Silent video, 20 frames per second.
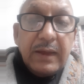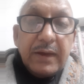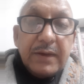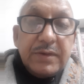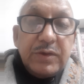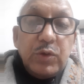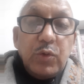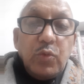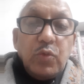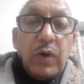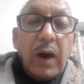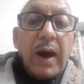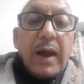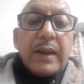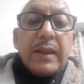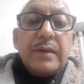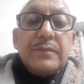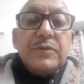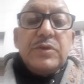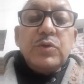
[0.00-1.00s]
you
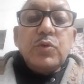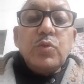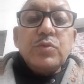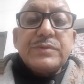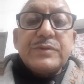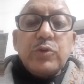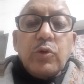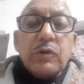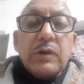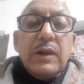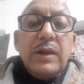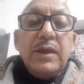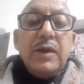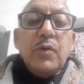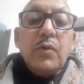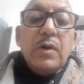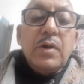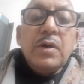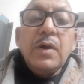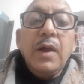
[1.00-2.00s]
totally,
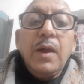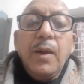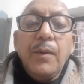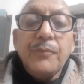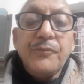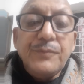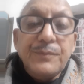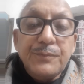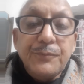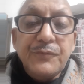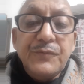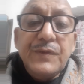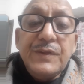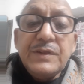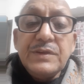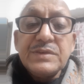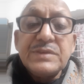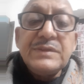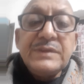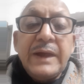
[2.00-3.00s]
90%,
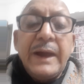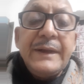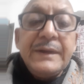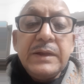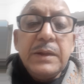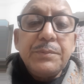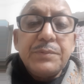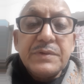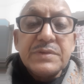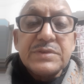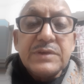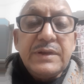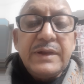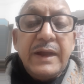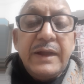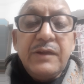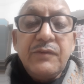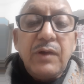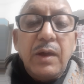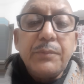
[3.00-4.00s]

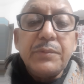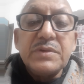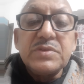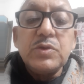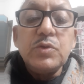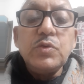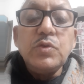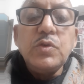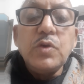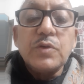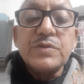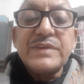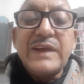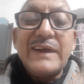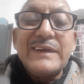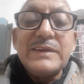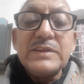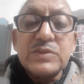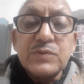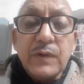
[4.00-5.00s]
95% of you are
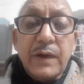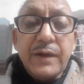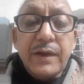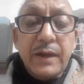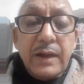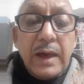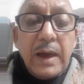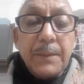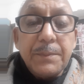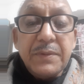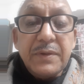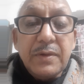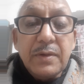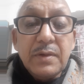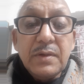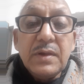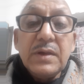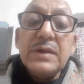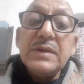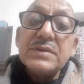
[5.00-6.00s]
satisfied and happy.
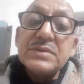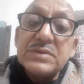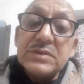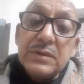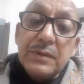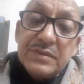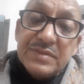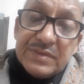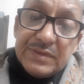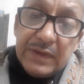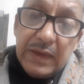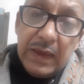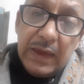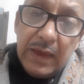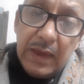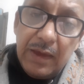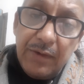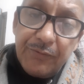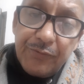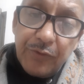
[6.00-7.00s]
So
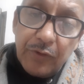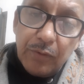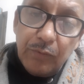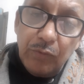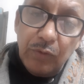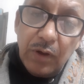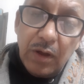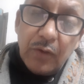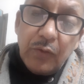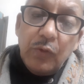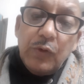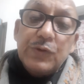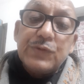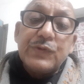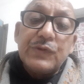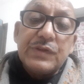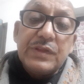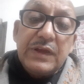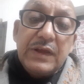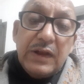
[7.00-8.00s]
same formula goes
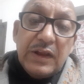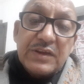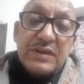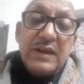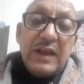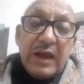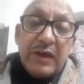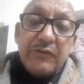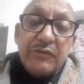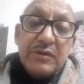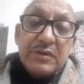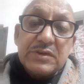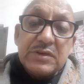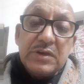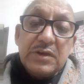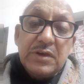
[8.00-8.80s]
for the English language.